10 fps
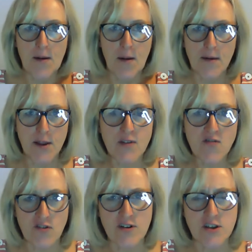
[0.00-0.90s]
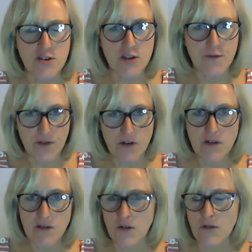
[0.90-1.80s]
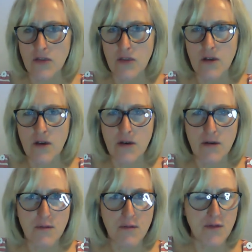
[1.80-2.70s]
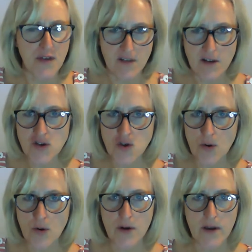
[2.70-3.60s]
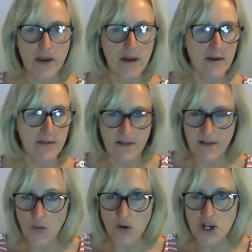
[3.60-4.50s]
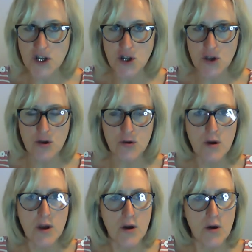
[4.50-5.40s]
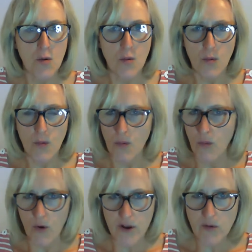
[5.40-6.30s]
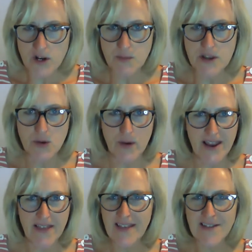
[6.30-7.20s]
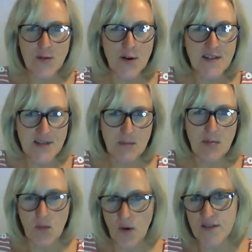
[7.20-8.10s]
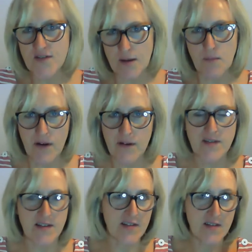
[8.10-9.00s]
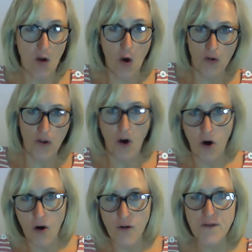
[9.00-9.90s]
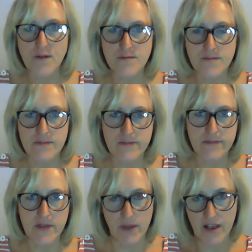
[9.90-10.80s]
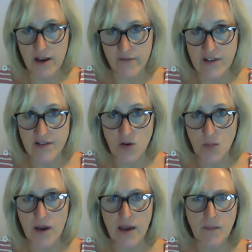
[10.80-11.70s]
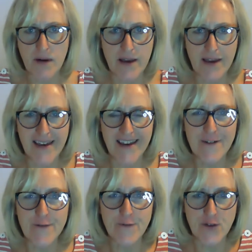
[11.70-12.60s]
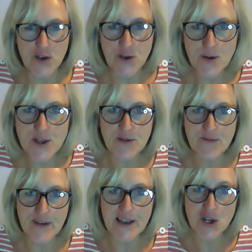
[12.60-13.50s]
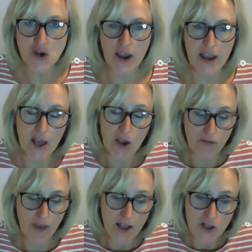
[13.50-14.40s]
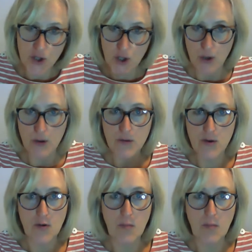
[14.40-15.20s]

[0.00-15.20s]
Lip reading: I'm going to instruct you to focus on things I enjoy, things I want to do, what I want to be doing. Now, that's not a simple one-step process as on, off. I mean, it kind of is in your brain, but for you to retrain and create new neural